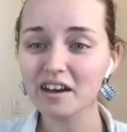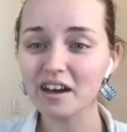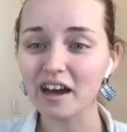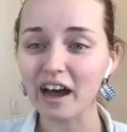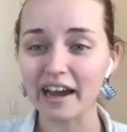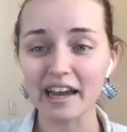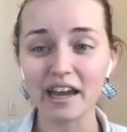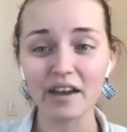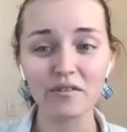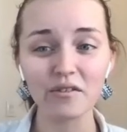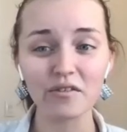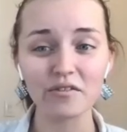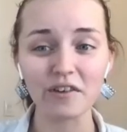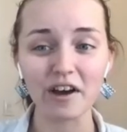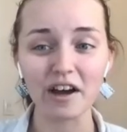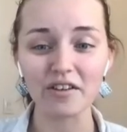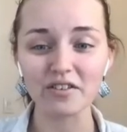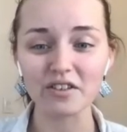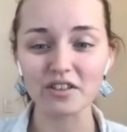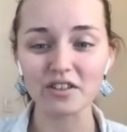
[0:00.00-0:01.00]
I gave it
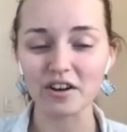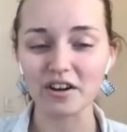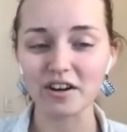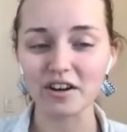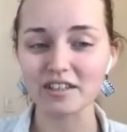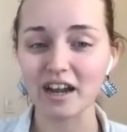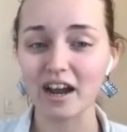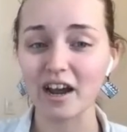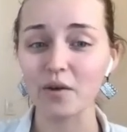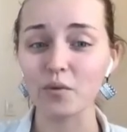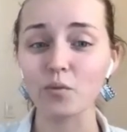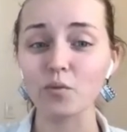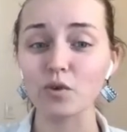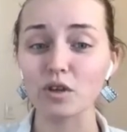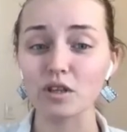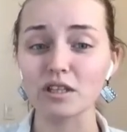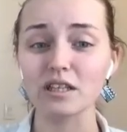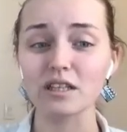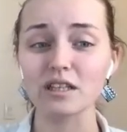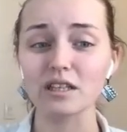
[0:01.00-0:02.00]
5 stars. I
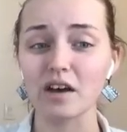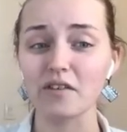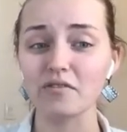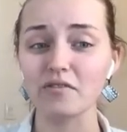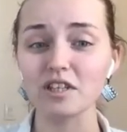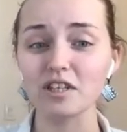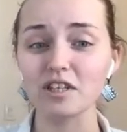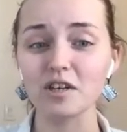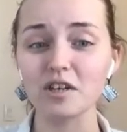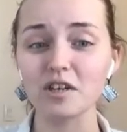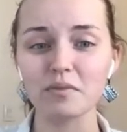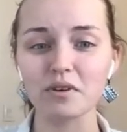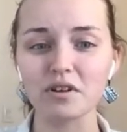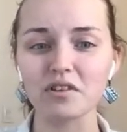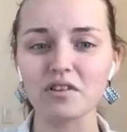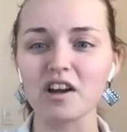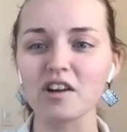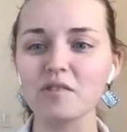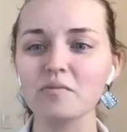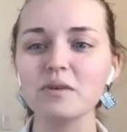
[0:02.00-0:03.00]
really loved it, but a
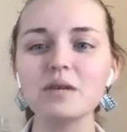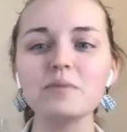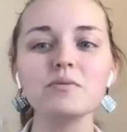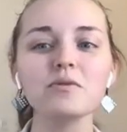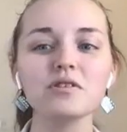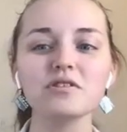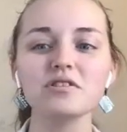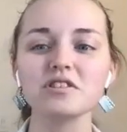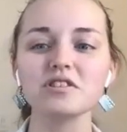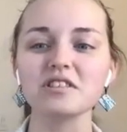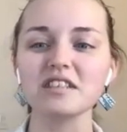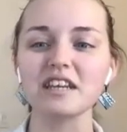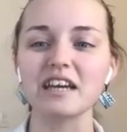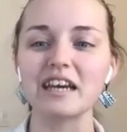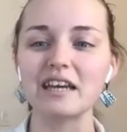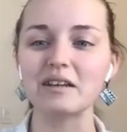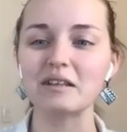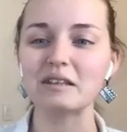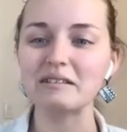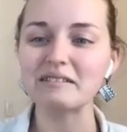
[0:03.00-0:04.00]
lot of people are just
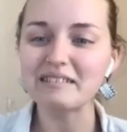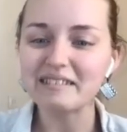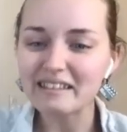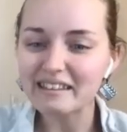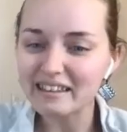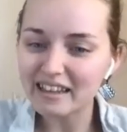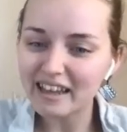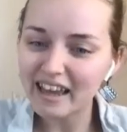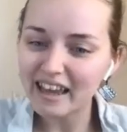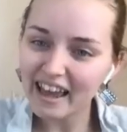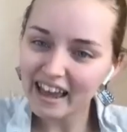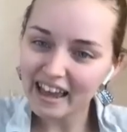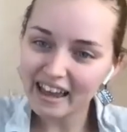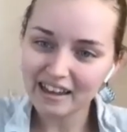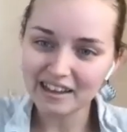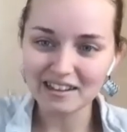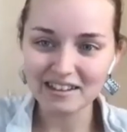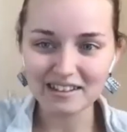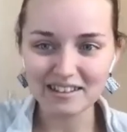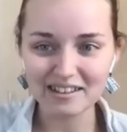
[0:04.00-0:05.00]
like, eh,
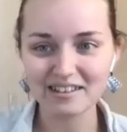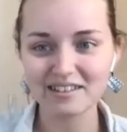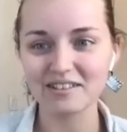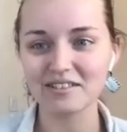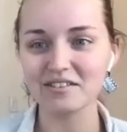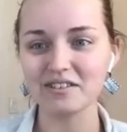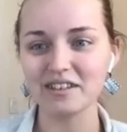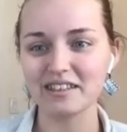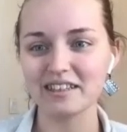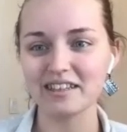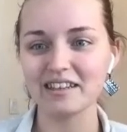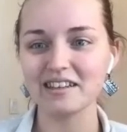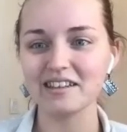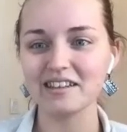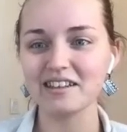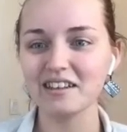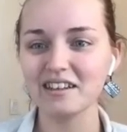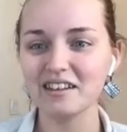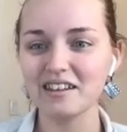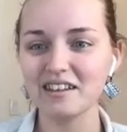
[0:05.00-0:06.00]
with it,
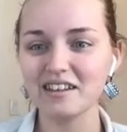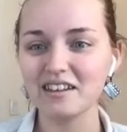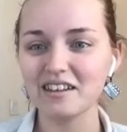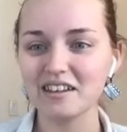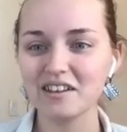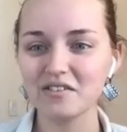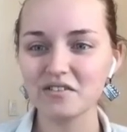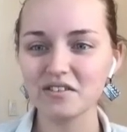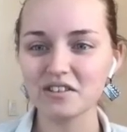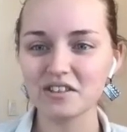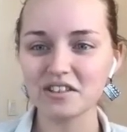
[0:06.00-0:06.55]
which